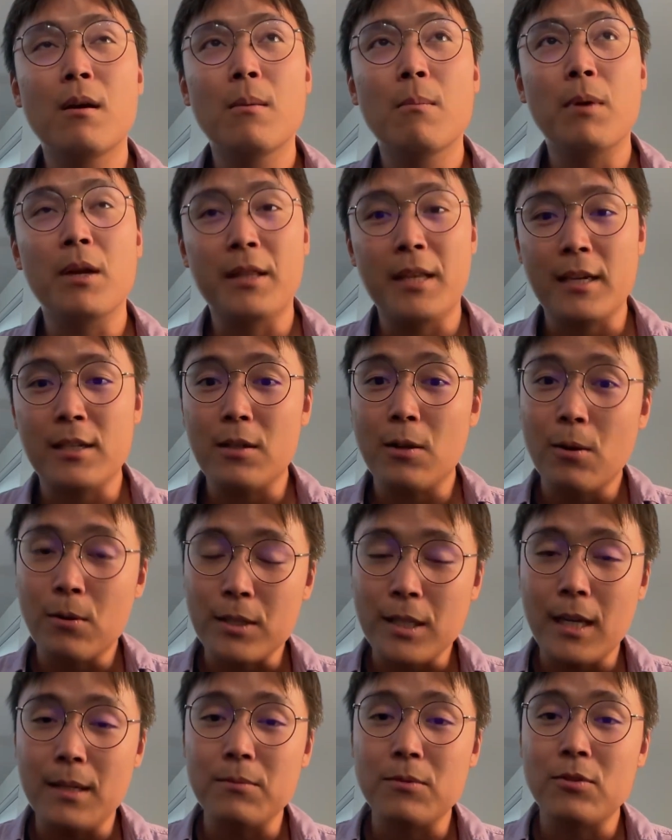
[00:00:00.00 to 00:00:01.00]
but it takes a long
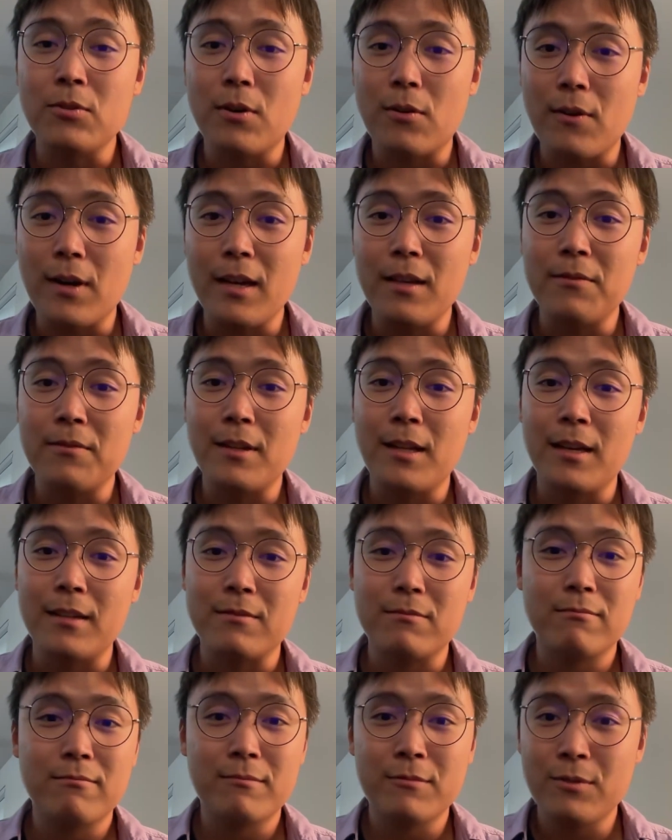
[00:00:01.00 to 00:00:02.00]
time to arrive, like
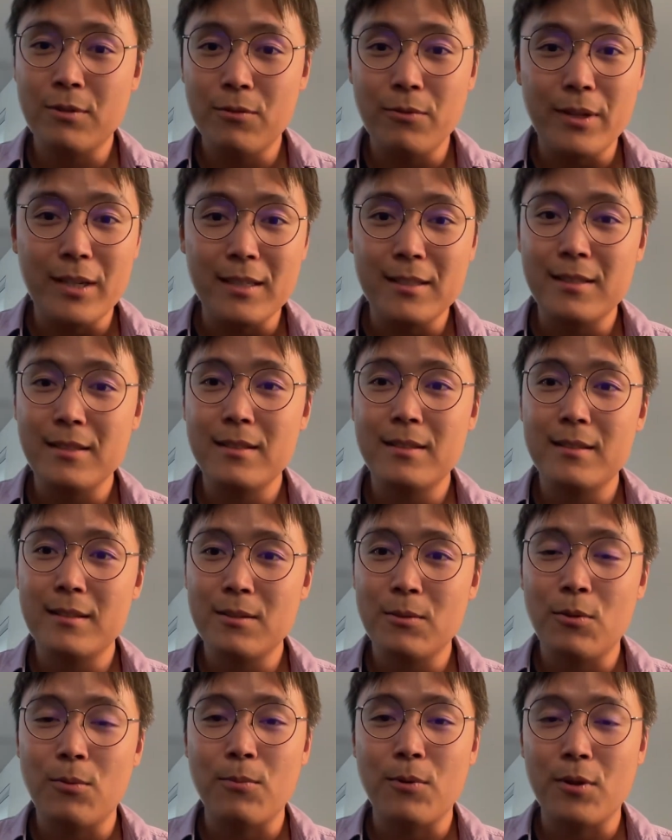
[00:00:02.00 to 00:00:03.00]
2 weeks
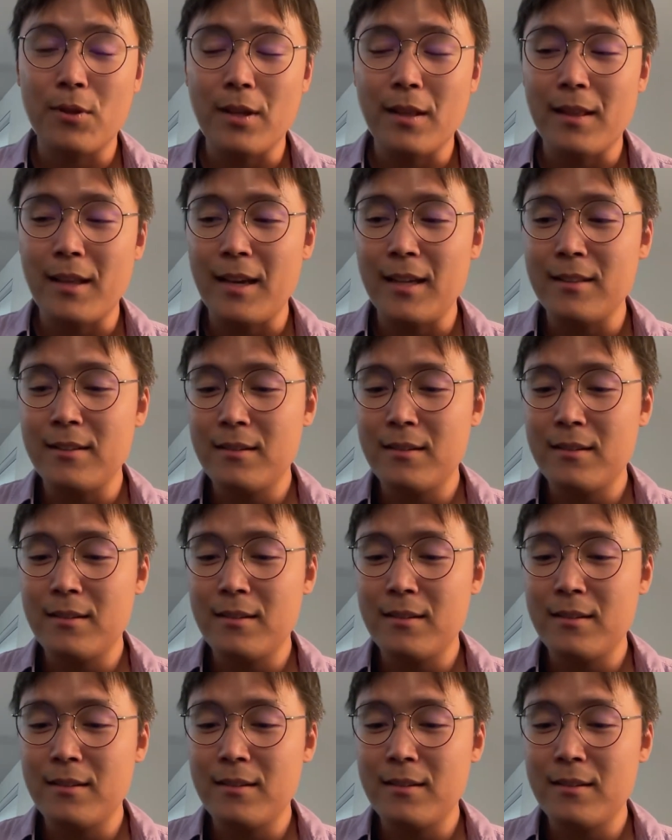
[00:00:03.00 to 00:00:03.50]
or more than that.